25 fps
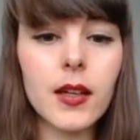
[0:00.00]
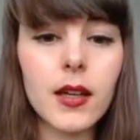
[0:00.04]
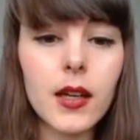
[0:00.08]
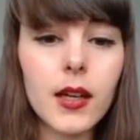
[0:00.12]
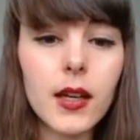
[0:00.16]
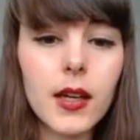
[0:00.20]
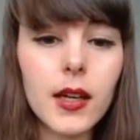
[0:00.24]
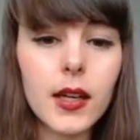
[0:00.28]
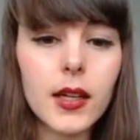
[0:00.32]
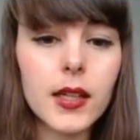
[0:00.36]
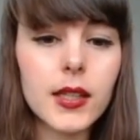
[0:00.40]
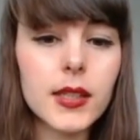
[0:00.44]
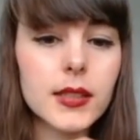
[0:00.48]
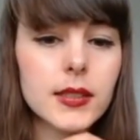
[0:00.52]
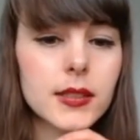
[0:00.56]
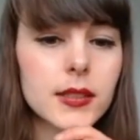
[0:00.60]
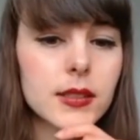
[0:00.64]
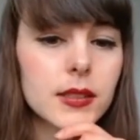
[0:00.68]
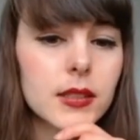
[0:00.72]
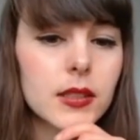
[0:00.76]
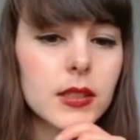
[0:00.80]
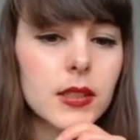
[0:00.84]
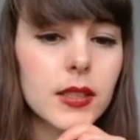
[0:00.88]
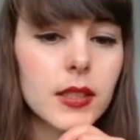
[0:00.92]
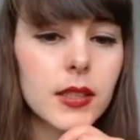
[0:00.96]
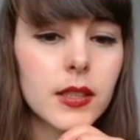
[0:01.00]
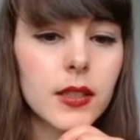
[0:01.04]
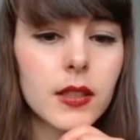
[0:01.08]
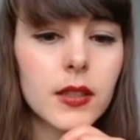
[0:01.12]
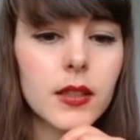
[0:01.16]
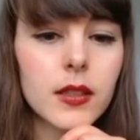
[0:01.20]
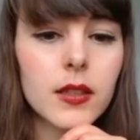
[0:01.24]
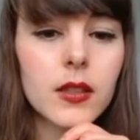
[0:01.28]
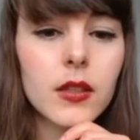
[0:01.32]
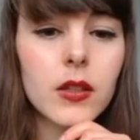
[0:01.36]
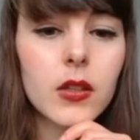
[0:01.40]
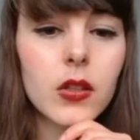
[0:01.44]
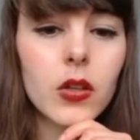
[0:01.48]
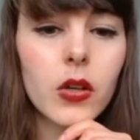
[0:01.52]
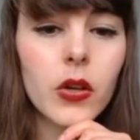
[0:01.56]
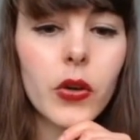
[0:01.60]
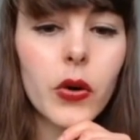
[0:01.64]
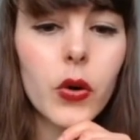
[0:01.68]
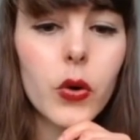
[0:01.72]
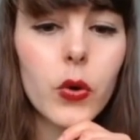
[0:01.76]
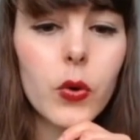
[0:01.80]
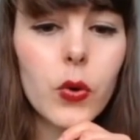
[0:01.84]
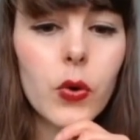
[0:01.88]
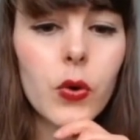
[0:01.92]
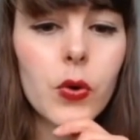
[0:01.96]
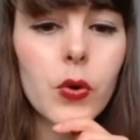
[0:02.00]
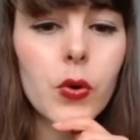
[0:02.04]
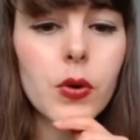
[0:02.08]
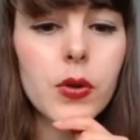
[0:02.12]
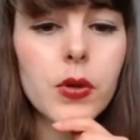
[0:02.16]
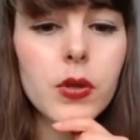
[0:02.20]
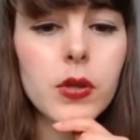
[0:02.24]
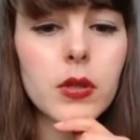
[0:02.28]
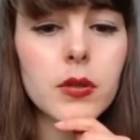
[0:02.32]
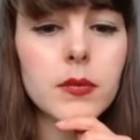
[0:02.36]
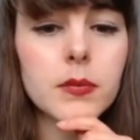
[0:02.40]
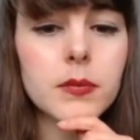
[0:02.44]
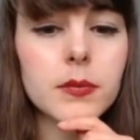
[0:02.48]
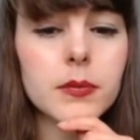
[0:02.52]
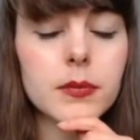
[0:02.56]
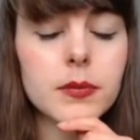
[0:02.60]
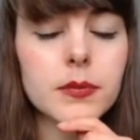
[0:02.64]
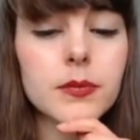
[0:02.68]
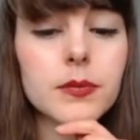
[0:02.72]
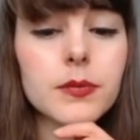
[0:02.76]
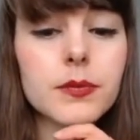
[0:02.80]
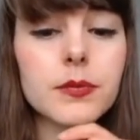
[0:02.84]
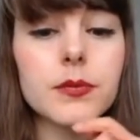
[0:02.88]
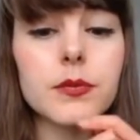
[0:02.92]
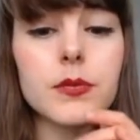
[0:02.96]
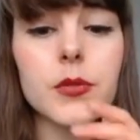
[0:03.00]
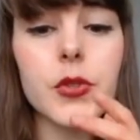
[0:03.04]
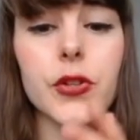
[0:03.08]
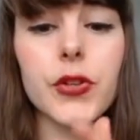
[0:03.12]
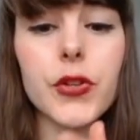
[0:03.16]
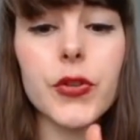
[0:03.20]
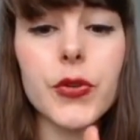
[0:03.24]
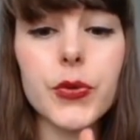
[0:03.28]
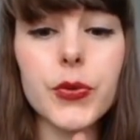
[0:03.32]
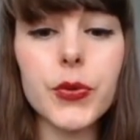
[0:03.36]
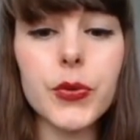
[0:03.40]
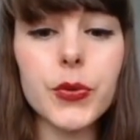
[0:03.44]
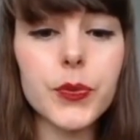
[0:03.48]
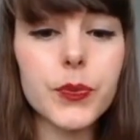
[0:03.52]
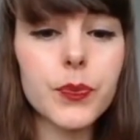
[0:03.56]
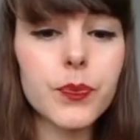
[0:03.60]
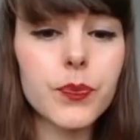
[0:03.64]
And who, you.